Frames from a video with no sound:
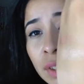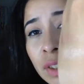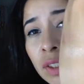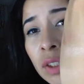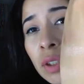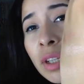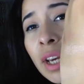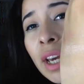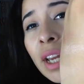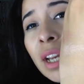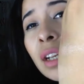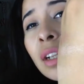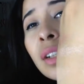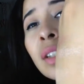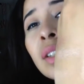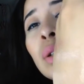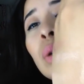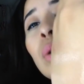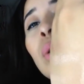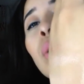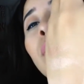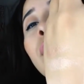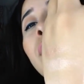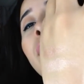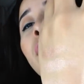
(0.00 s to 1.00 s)
So kind of looks
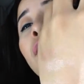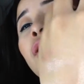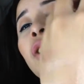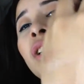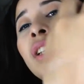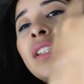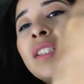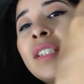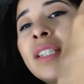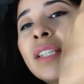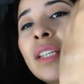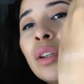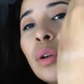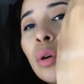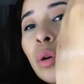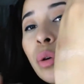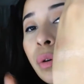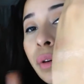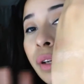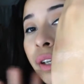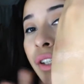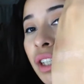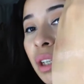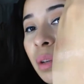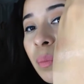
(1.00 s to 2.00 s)
orangey. It's like an
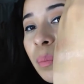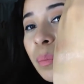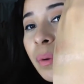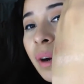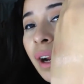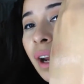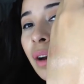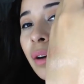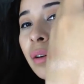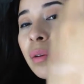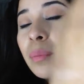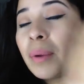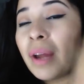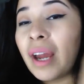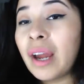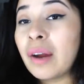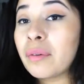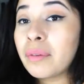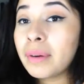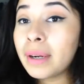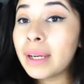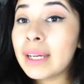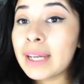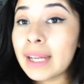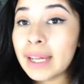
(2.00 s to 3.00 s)
orangey brown, but I
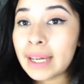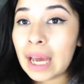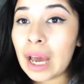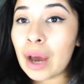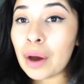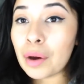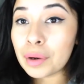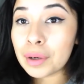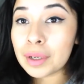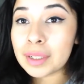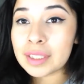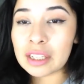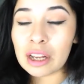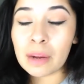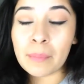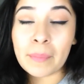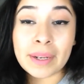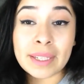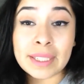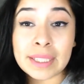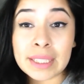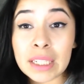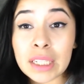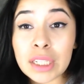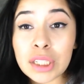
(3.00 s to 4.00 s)
really like how it looks on my
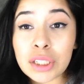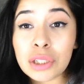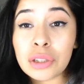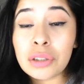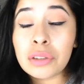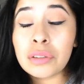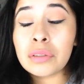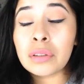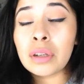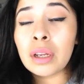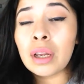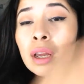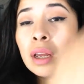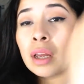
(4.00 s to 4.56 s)
skin tone.